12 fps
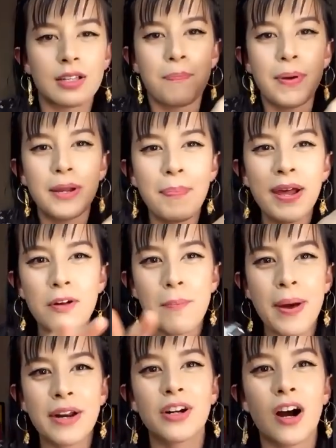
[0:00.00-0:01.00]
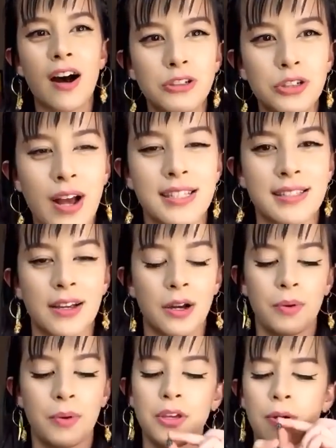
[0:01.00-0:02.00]
a bit, a bit of a better contrast
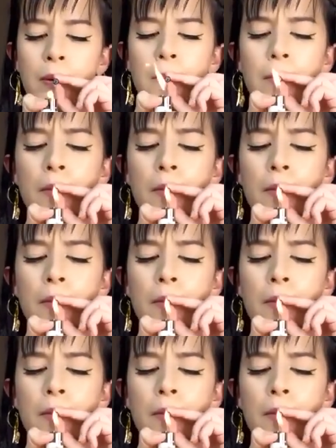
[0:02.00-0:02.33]
there where you